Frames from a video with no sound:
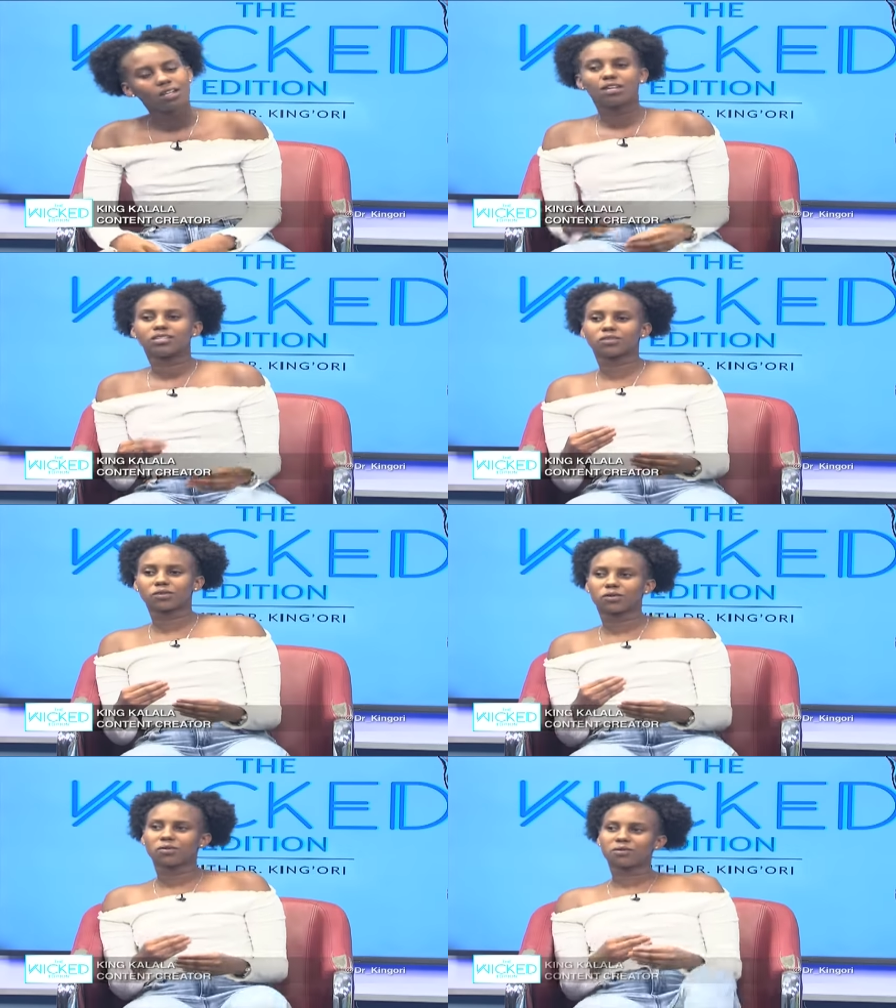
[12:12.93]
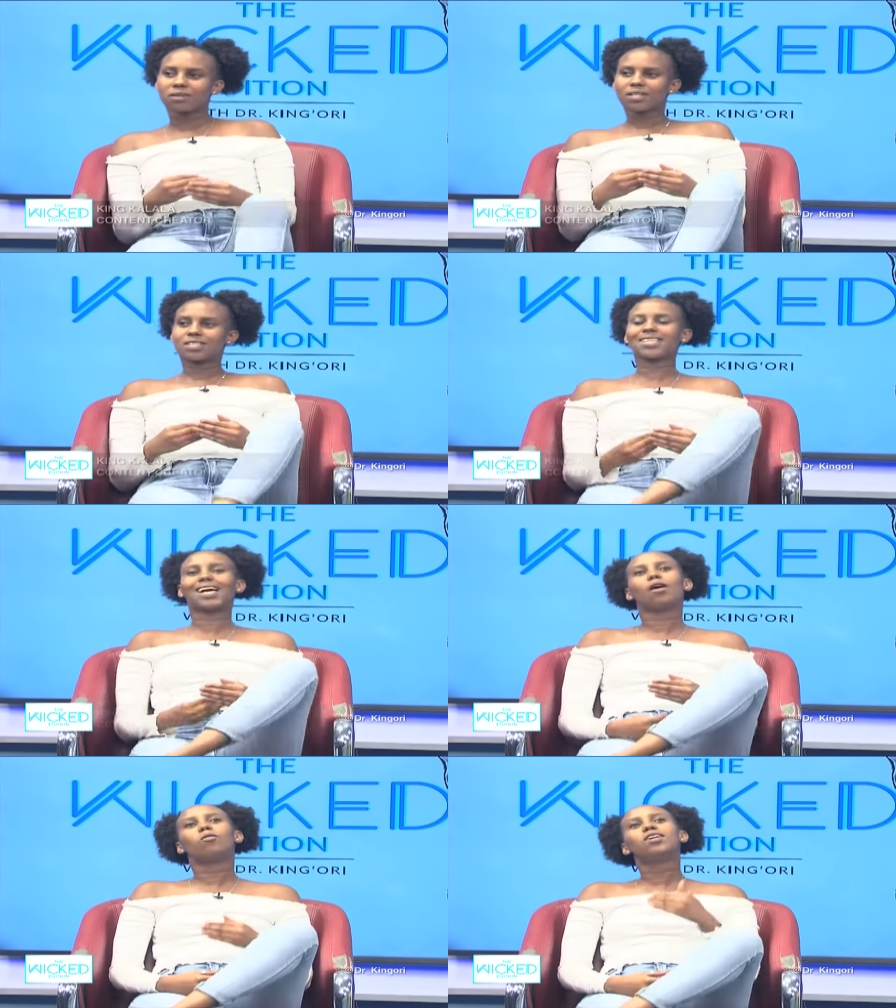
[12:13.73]
So, see,
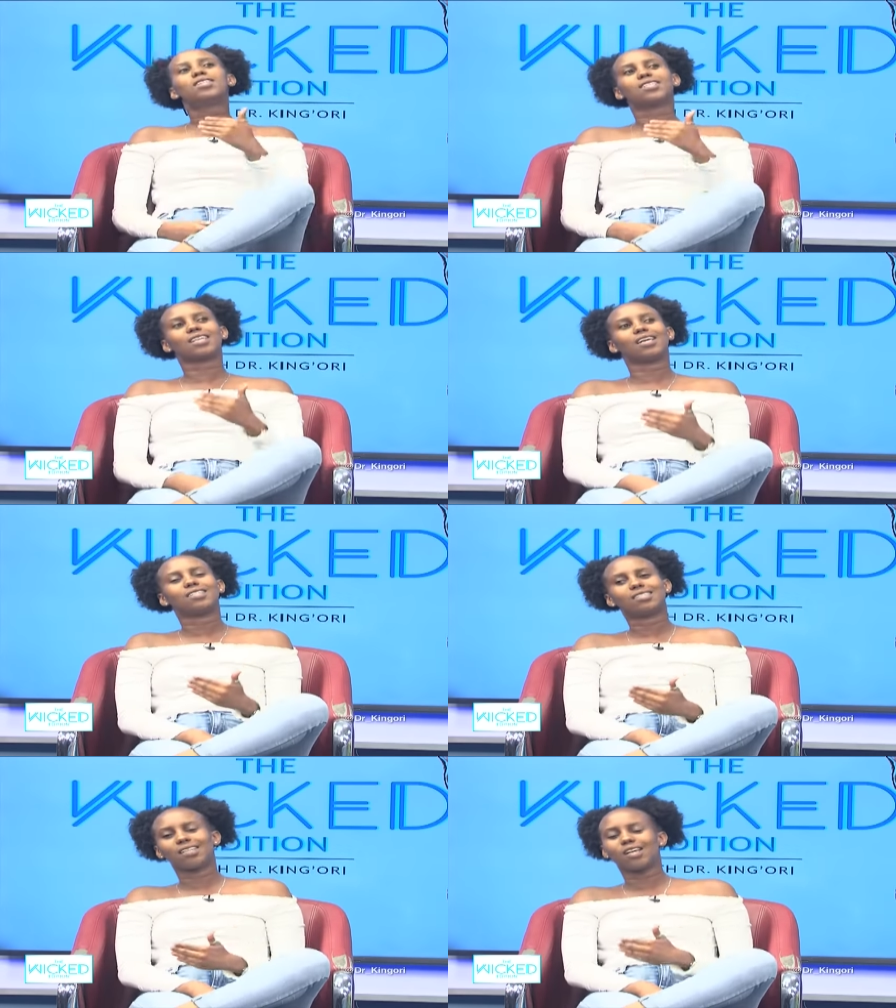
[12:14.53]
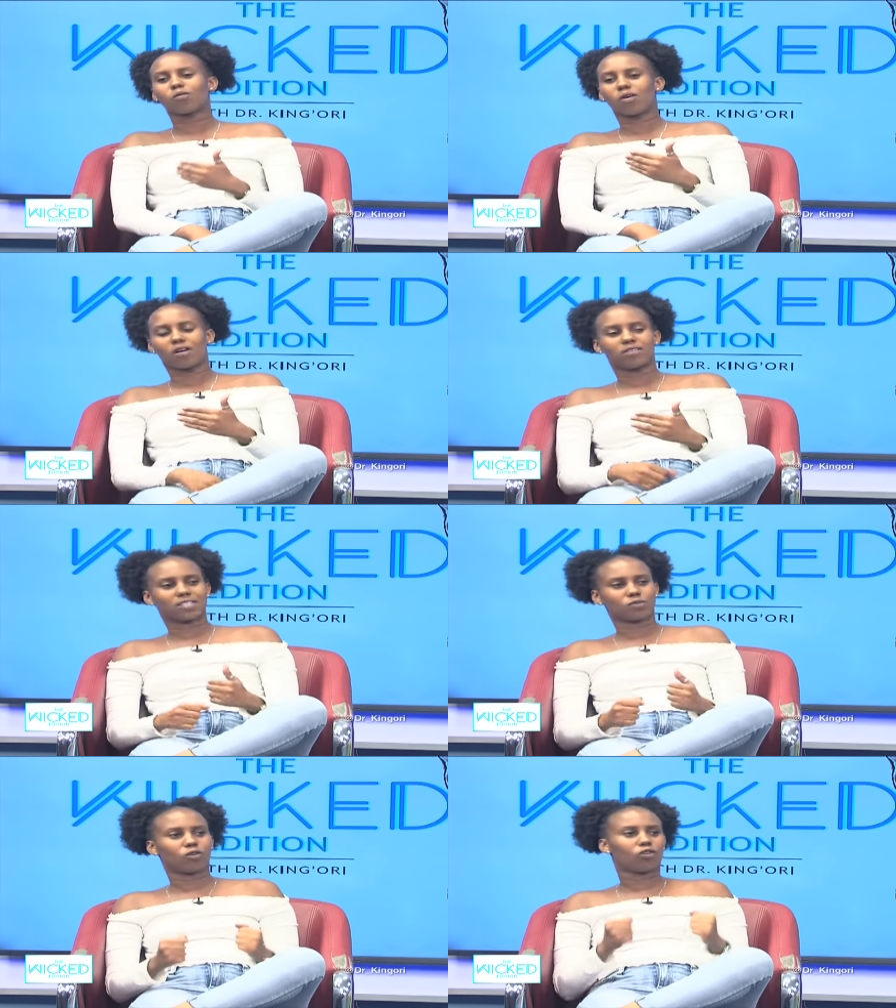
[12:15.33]
I wouldn't say that. Nilikuwa na
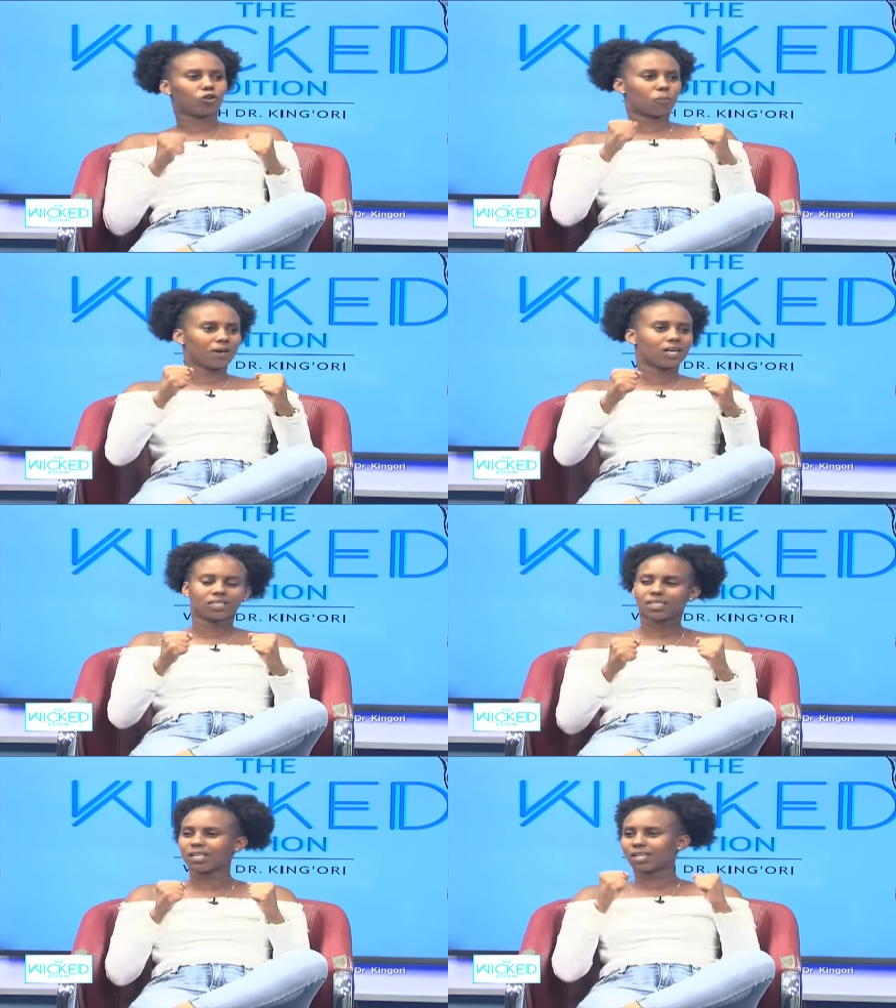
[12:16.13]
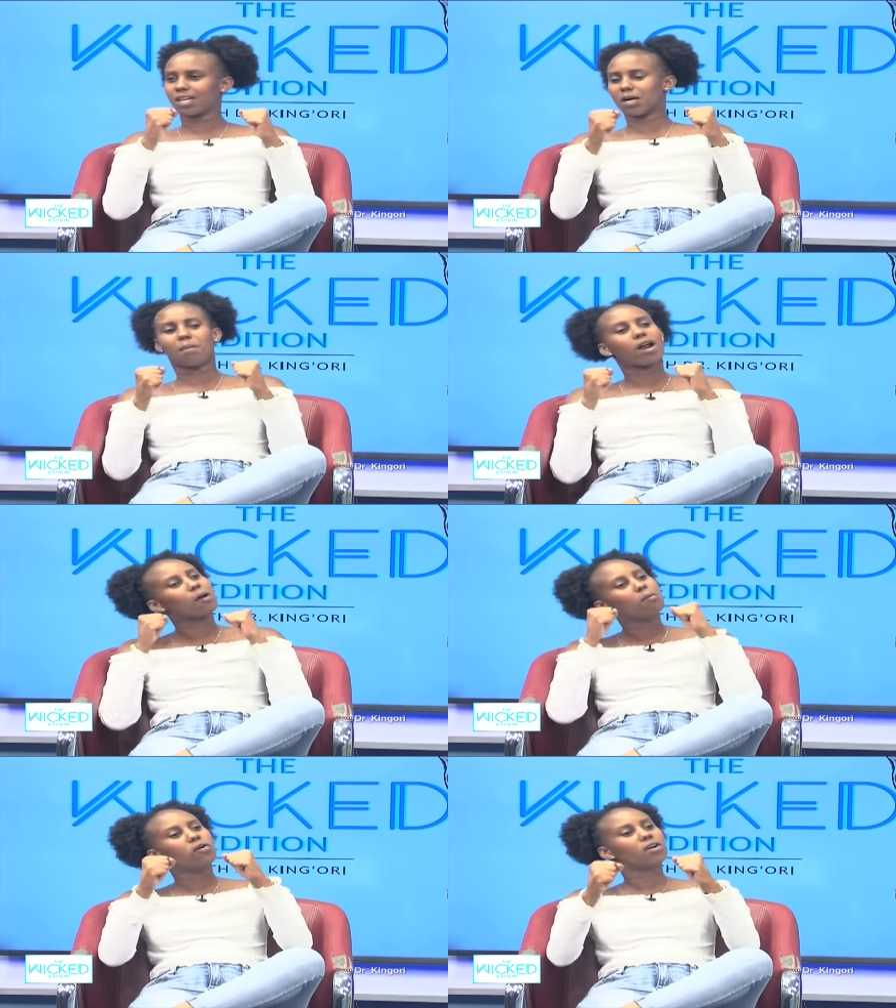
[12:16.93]
wazazi wangu kupali ati, kina
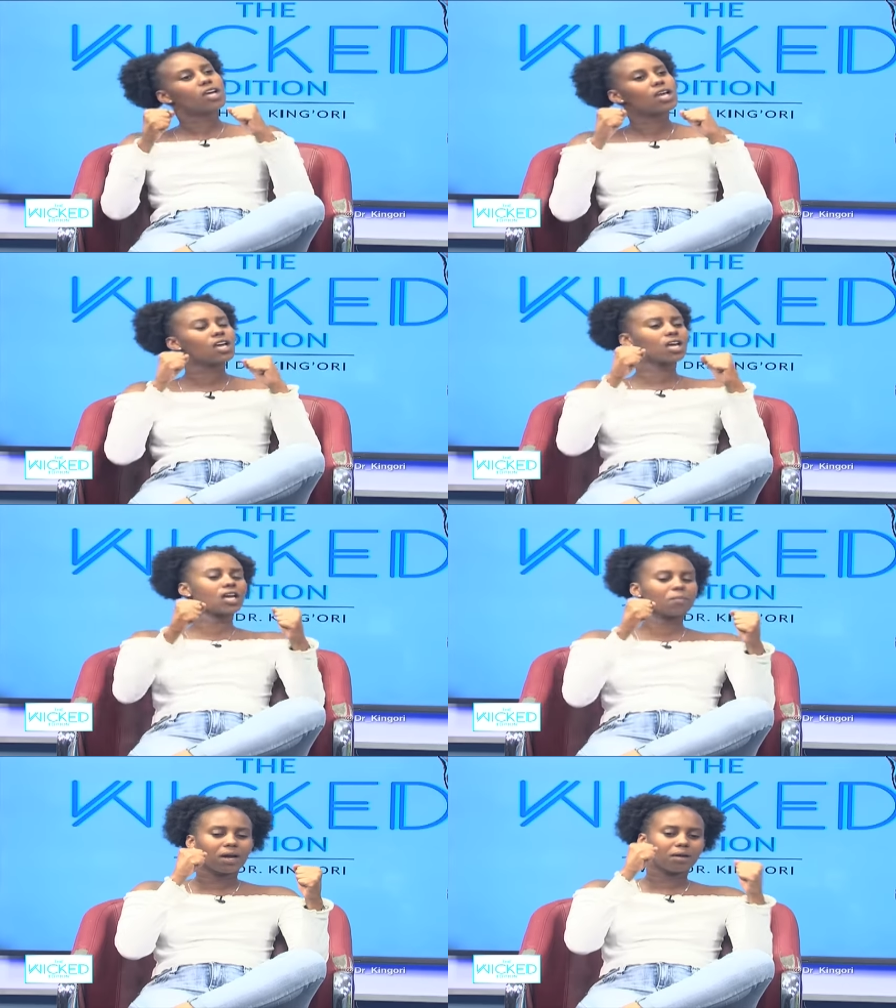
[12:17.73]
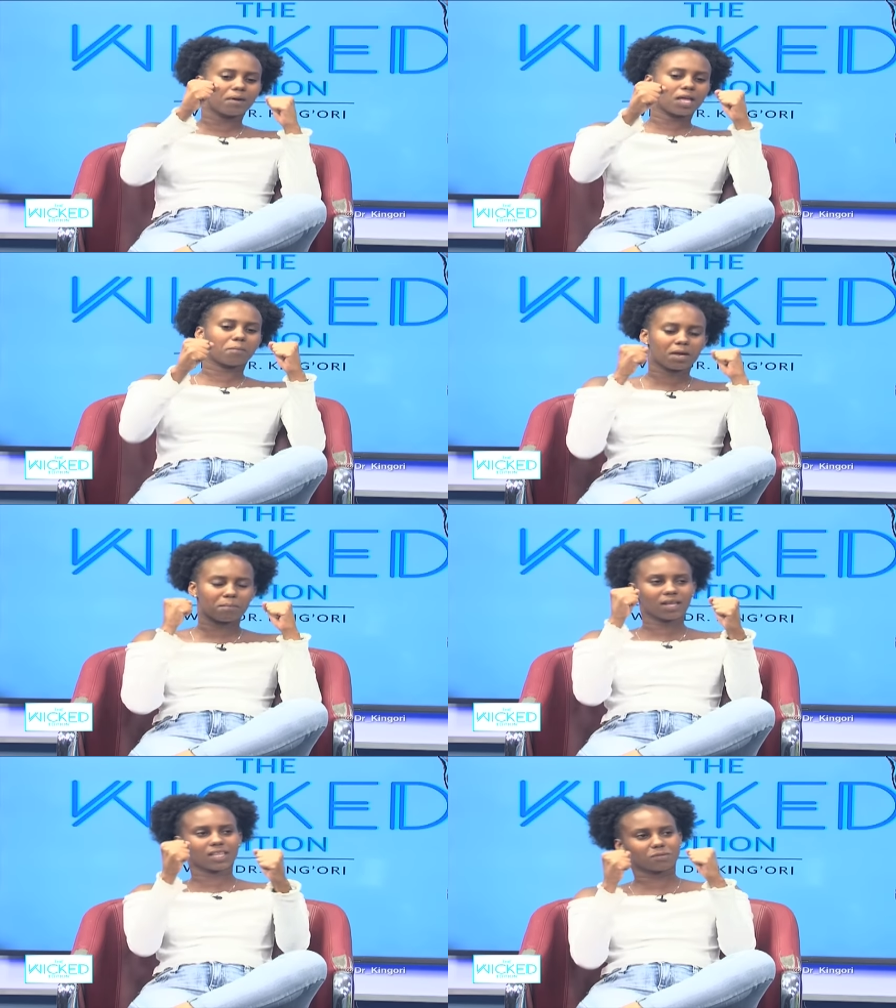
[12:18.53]
bana boy, hey, my
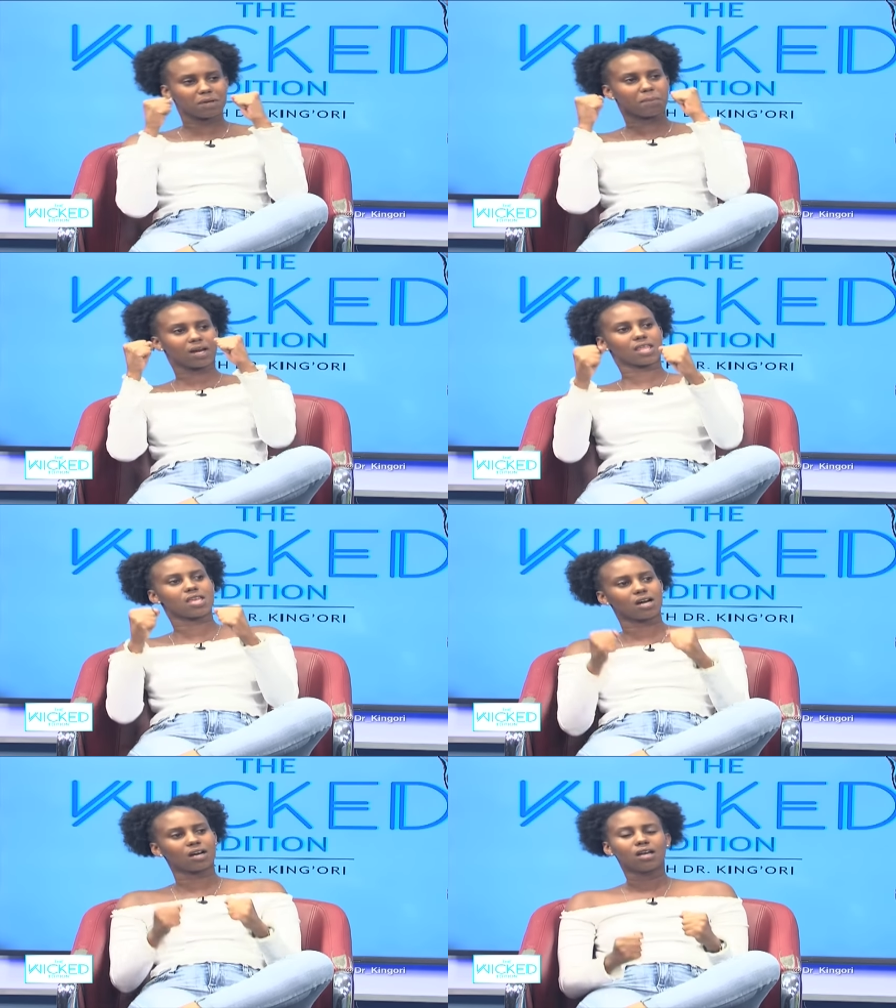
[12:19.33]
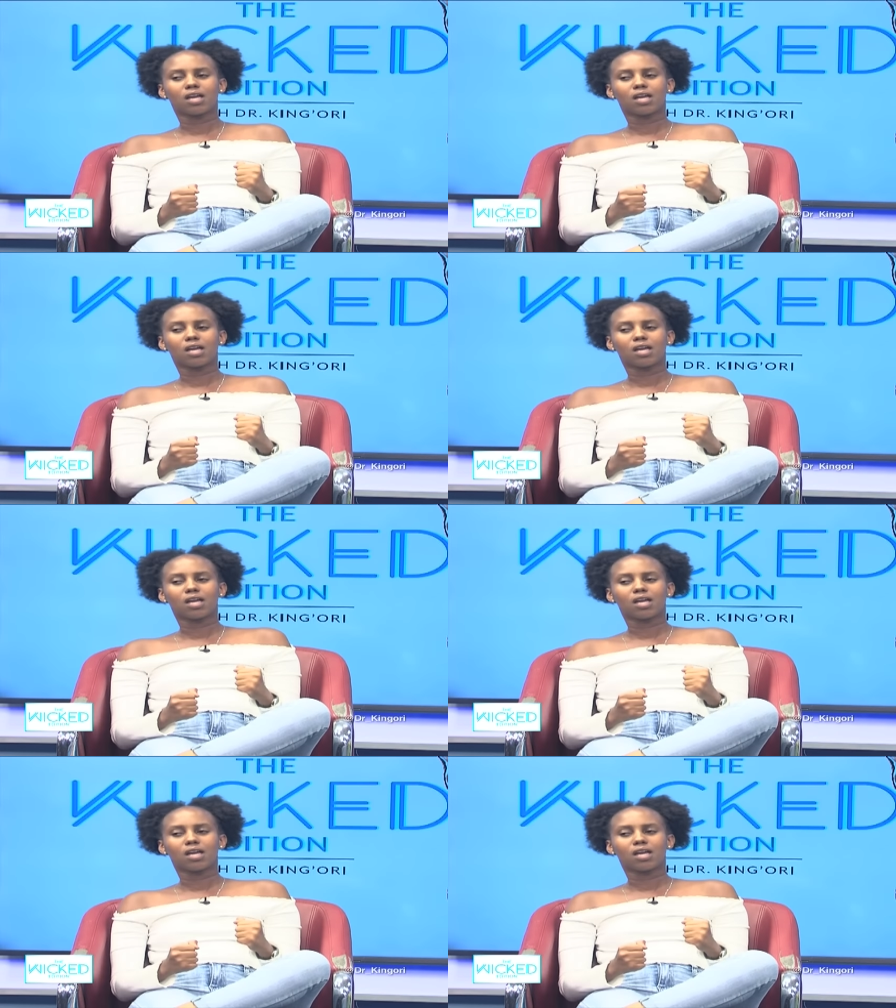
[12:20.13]
mother's my manager.